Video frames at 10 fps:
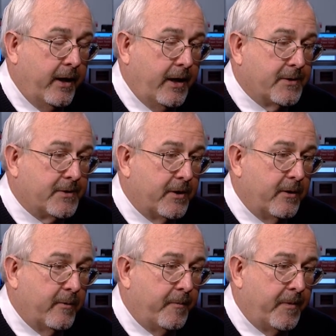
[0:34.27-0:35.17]
And
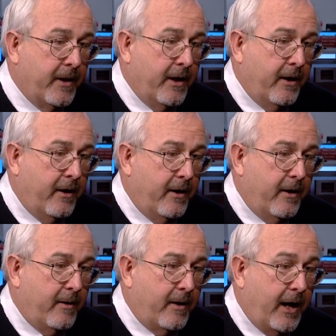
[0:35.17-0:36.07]
so
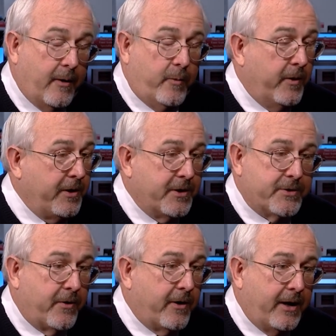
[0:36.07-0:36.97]
I really just
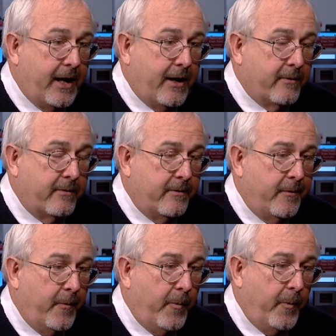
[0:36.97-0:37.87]
started out
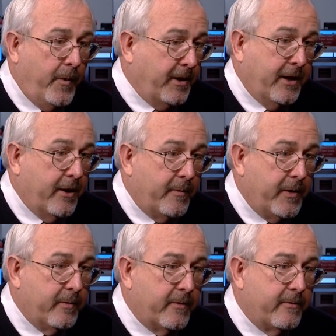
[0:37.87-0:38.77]
wanting to help
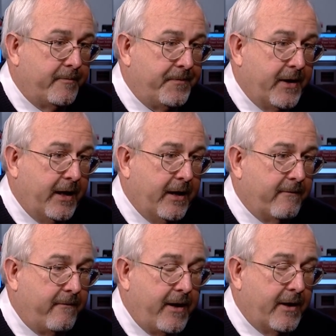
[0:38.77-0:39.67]
people and
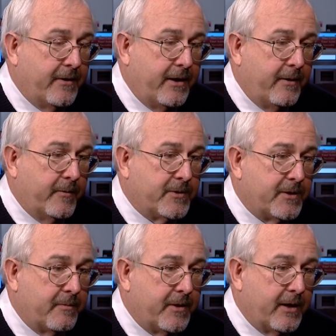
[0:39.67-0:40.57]
found that it was
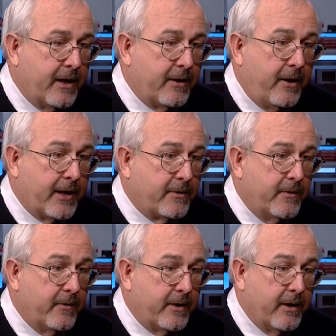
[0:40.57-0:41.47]
something I liked
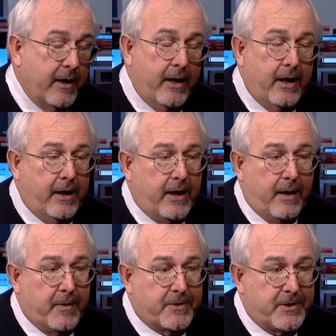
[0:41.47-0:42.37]
doing. It
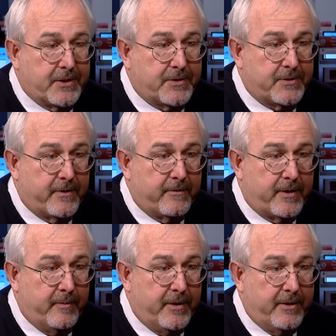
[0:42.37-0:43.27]
gave me a chance to serve the
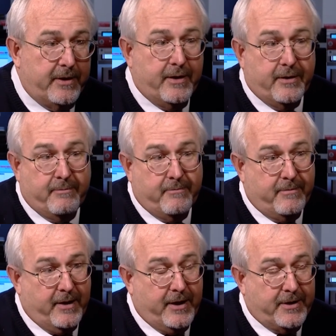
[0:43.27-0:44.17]
community and
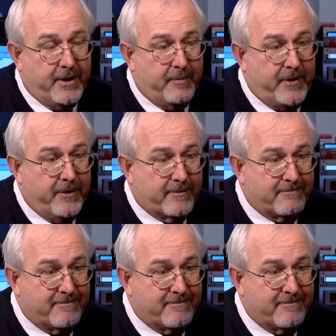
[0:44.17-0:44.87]
I ended up here.